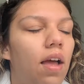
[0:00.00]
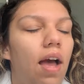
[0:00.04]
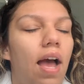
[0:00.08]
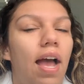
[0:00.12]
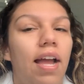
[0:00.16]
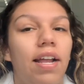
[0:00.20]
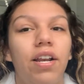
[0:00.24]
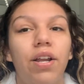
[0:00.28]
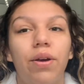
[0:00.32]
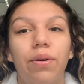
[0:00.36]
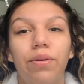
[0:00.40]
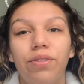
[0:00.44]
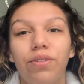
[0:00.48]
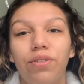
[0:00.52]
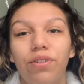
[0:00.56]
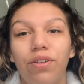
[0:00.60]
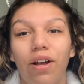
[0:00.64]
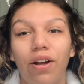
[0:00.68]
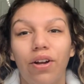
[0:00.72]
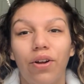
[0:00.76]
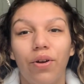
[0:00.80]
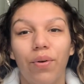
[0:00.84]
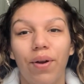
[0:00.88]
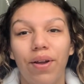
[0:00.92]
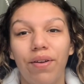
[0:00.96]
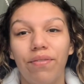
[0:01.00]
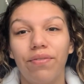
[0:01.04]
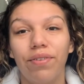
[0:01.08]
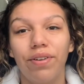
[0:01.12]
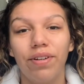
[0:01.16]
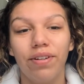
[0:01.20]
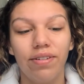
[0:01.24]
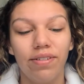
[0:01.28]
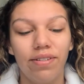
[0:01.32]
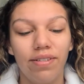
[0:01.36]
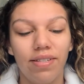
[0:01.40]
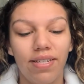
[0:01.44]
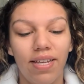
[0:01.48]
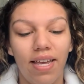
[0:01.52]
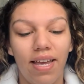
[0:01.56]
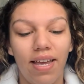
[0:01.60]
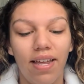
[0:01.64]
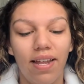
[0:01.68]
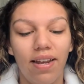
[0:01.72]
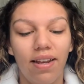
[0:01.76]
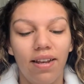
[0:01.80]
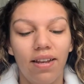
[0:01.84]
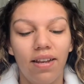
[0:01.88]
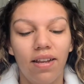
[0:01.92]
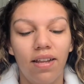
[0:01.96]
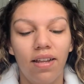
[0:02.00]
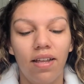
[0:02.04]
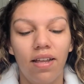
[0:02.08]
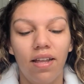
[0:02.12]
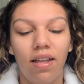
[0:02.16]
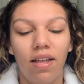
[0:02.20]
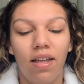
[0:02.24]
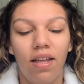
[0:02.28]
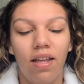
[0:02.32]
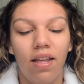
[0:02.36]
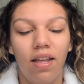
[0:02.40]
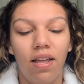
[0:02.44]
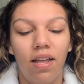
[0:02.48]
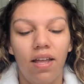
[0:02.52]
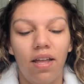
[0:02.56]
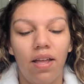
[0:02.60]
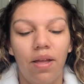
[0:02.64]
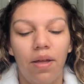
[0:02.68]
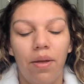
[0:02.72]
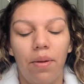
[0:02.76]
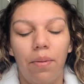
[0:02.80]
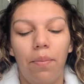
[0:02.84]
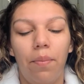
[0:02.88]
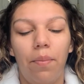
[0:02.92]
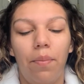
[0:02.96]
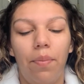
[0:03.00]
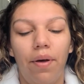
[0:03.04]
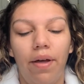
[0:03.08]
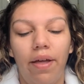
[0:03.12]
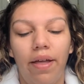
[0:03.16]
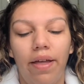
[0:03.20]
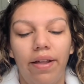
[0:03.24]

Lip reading: I know it's not great for your skin, but